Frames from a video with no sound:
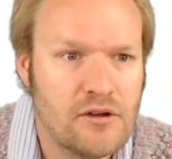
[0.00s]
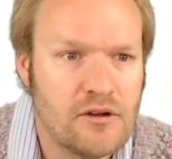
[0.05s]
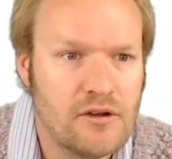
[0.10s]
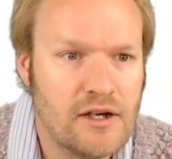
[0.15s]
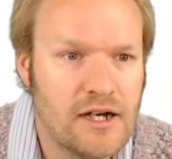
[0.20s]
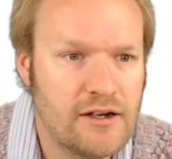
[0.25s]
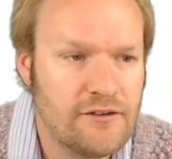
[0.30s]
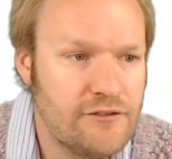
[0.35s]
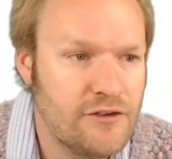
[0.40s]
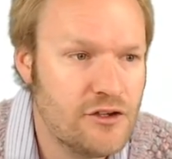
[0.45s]

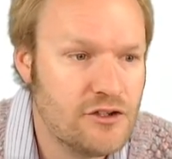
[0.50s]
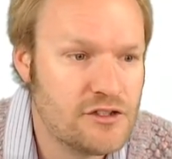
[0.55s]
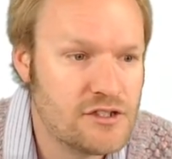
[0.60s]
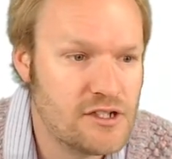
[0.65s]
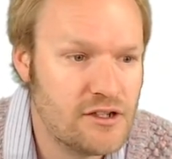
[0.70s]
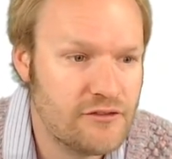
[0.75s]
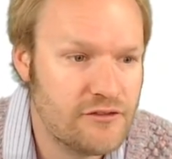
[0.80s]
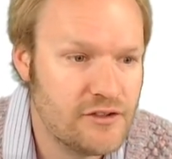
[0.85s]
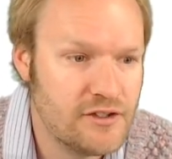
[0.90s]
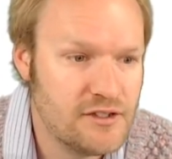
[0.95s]
our first
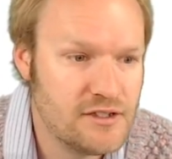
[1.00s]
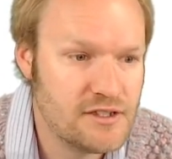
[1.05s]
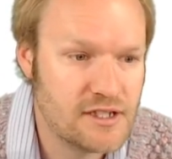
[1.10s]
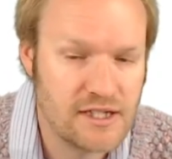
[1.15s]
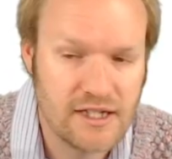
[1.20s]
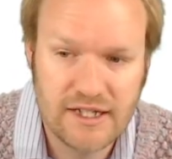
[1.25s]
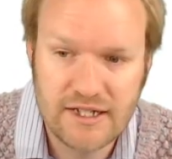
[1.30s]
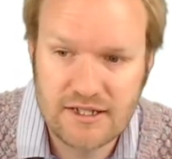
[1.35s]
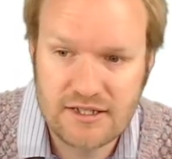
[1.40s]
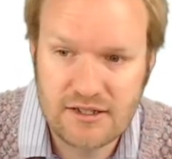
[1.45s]
difference, at
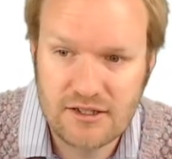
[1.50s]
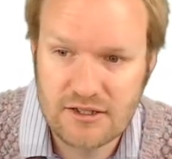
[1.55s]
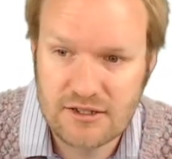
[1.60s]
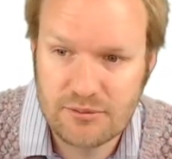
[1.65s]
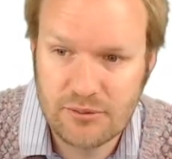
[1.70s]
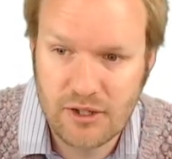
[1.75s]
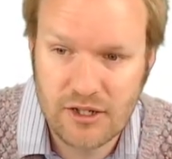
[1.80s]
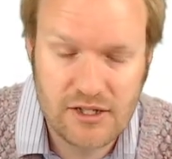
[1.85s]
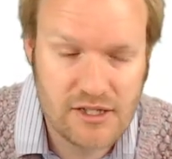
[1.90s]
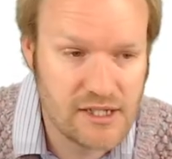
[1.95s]
least this
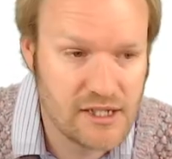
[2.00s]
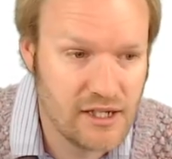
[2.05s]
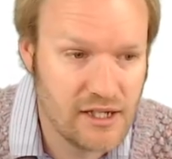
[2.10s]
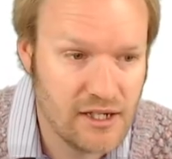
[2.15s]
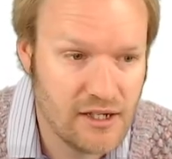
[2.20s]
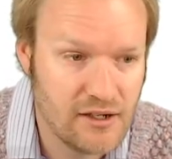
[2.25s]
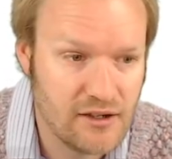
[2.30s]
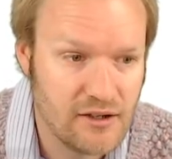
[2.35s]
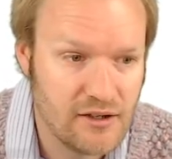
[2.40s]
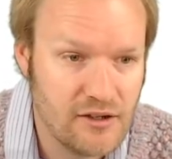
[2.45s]
part
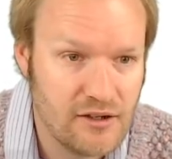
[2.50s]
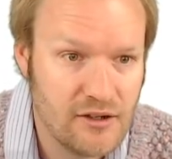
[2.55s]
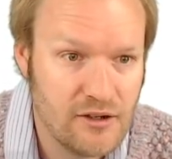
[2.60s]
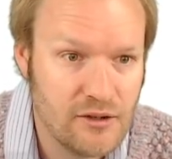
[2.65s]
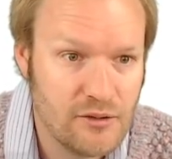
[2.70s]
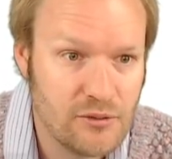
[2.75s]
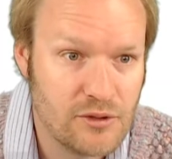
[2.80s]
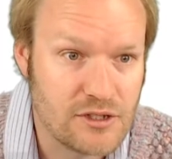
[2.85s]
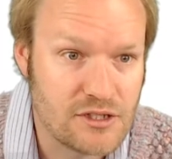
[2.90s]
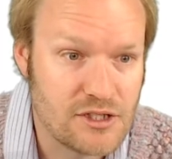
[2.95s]
here,
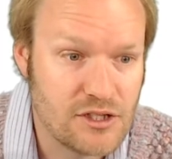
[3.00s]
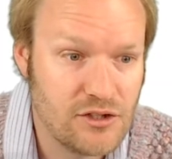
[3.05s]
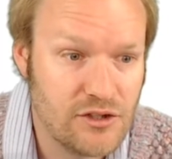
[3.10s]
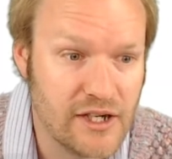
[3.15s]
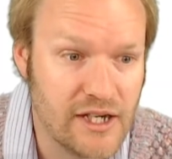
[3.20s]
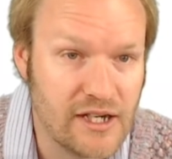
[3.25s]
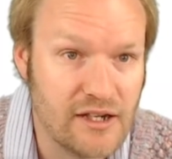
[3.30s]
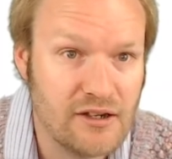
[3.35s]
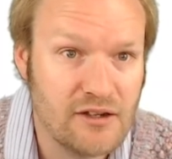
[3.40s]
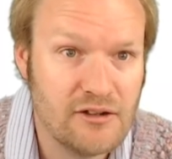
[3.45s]
was
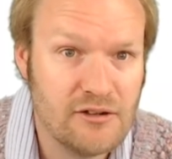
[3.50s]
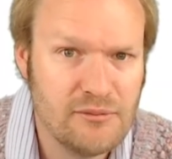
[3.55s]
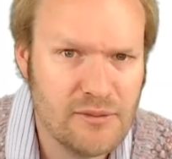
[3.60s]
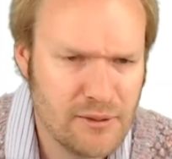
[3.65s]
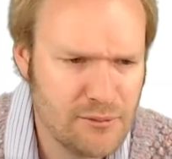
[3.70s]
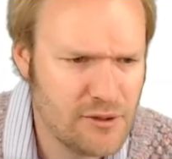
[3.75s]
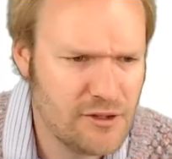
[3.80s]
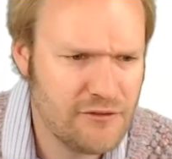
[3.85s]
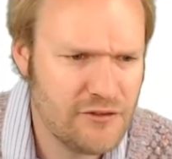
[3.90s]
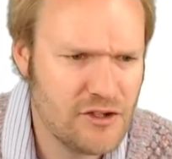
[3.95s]
3.
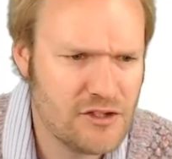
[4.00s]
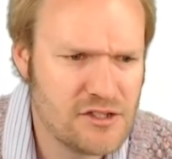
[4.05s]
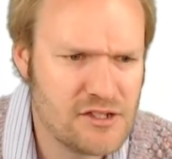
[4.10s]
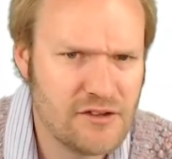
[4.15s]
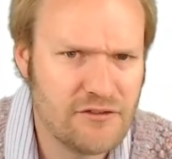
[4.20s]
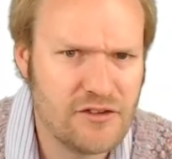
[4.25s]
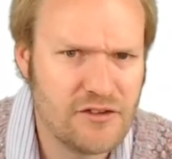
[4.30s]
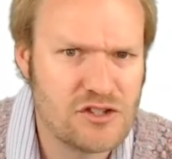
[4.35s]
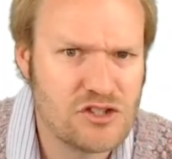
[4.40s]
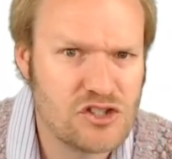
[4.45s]
Remember, the first
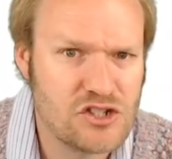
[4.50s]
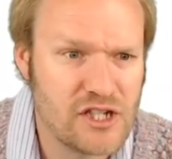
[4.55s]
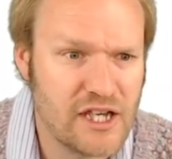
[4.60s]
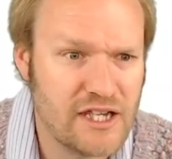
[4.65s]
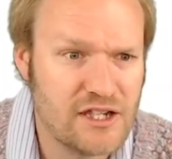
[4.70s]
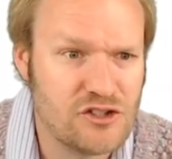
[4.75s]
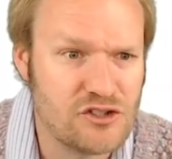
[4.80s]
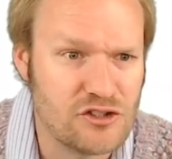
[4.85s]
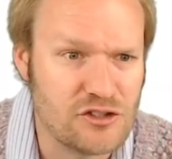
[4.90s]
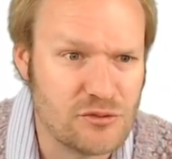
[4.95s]
difference
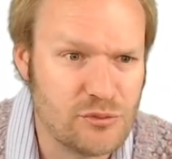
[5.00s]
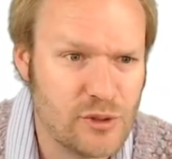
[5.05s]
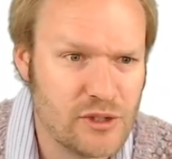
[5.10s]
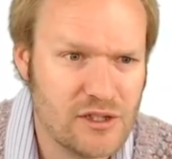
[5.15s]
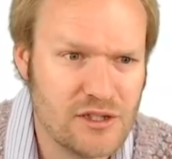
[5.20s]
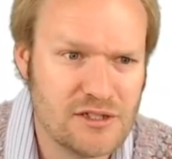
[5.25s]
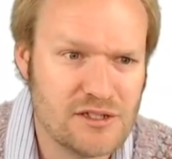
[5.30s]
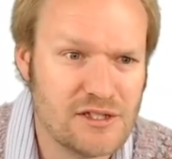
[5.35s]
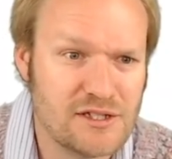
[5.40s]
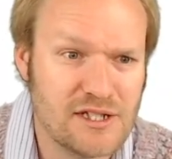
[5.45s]
changes, but
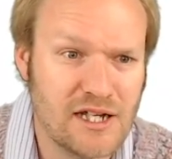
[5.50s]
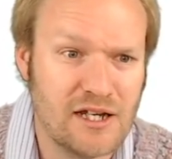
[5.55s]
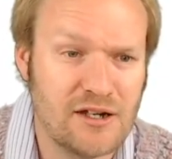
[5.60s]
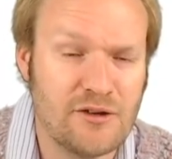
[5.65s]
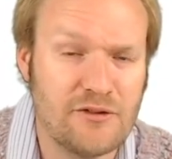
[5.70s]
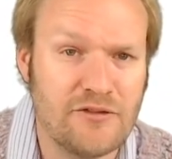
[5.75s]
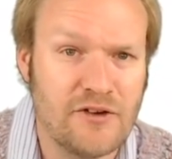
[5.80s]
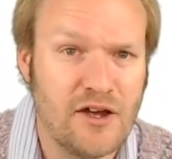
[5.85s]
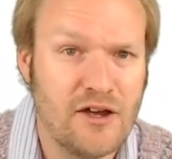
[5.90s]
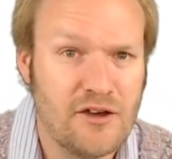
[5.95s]
this is kind
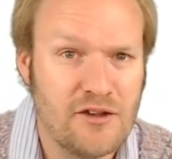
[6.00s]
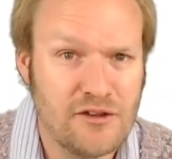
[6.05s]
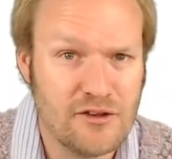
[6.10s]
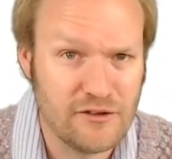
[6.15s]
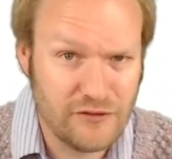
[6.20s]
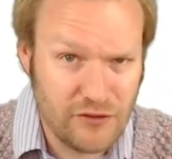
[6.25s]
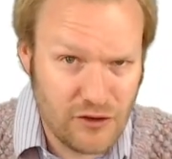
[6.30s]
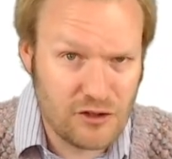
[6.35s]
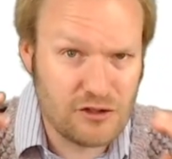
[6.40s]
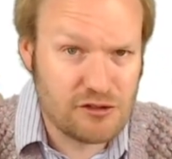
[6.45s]
of the
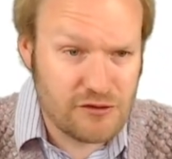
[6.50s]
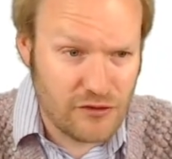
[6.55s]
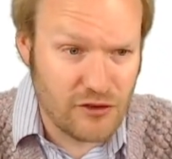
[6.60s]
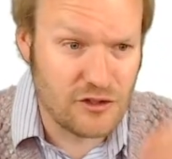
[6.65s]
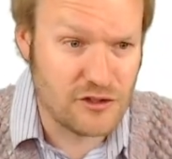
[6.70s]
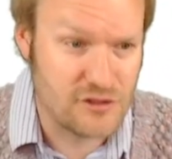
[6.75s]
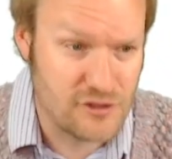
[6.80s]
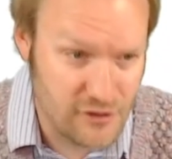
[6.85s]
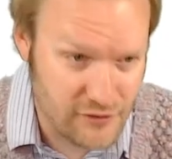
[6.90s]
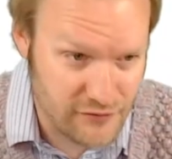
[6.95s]
first
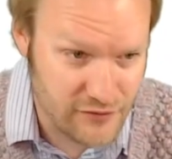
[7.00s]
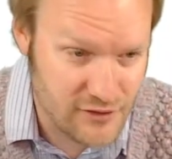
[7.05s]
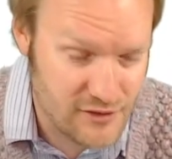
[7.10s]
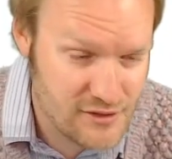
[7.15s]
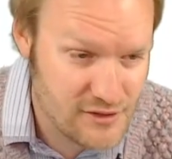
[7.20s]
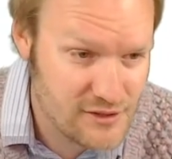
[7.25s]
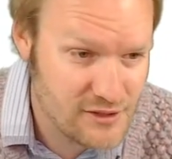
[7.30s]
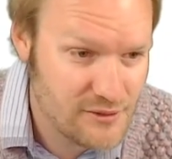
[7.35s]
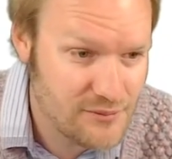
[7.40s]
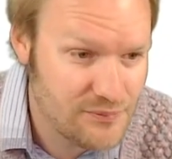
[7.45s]

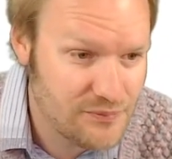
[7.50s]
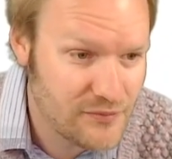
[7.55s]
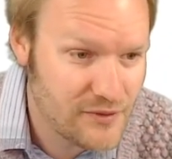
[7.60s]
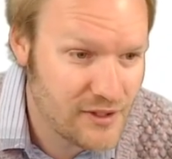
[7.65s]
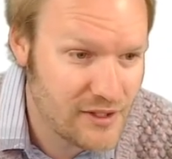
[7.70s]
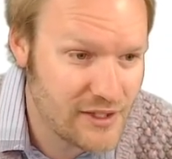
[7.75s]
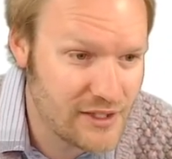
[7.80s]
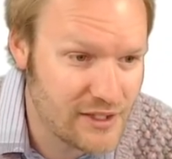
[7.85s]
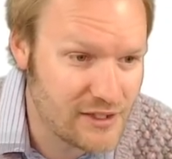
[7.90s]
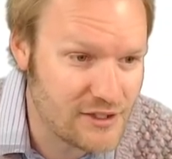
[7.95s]
difference,
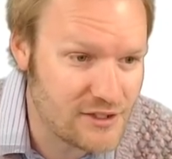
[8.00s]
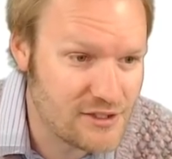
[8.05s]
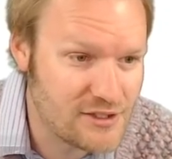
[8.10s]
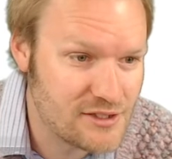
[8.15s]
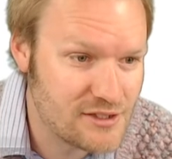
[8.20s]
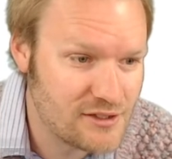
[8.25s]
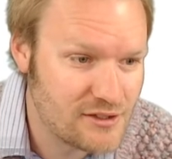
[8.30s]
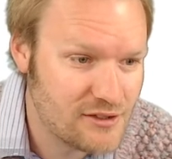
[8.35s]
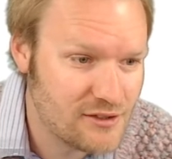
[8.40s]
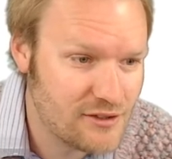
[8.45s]

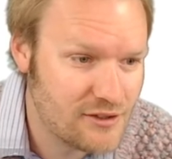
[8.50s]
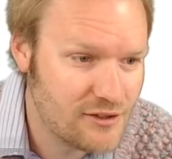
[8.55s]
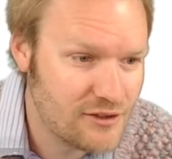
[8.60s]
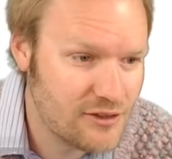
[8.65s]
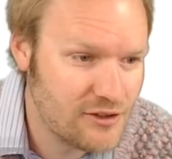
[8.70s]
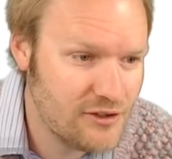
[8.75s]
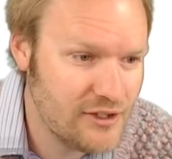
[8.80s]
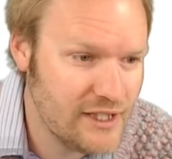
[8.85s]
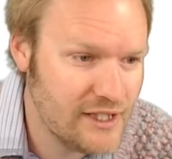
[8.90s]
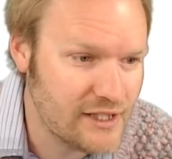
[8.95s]
is
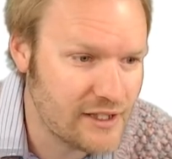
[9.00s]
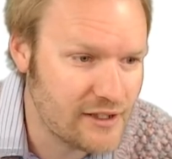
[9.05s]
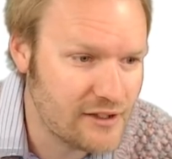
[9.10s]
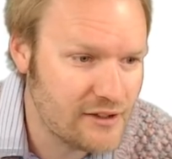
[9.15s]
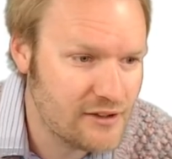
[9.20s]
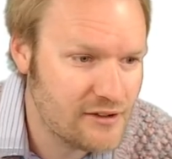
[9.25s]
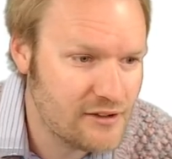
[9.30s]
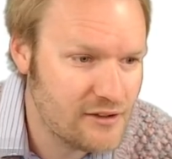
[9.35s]
3.